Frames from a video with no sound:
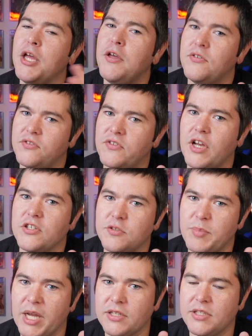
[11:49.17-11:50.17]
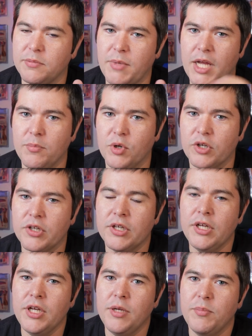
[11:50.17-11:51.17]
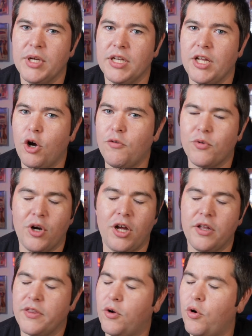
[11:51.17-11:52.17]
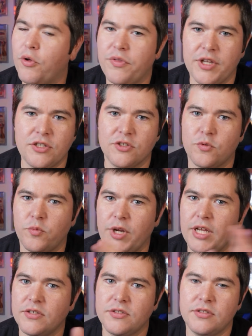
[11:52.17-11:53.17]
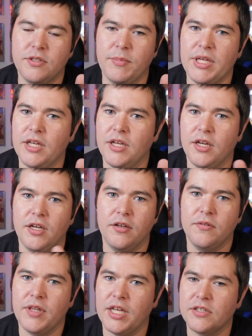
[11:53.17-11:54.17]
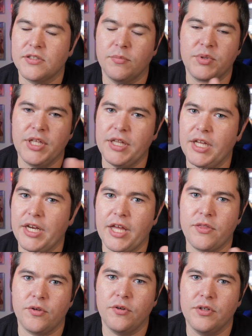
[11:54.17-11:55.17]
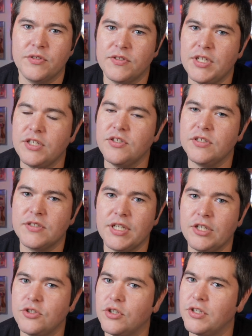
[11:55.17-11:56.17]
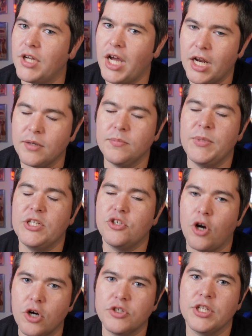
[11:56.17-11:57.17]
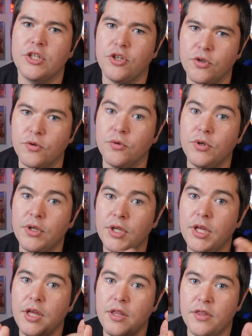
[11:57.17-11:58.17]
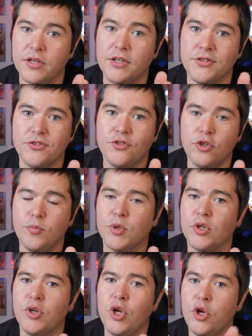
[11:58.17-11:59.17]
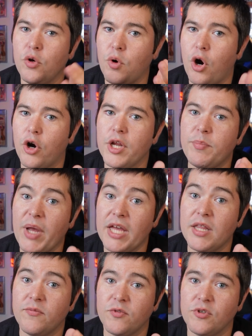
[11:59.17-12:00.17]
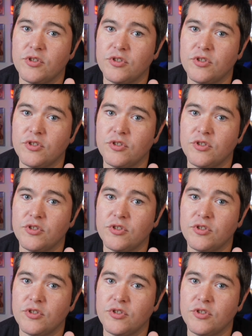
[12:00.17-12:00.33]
suspect in my book. But overall, the whole thing just reeks to me that it's completely unethical, and CGC should not be charging you, the consumer, who already paid them for a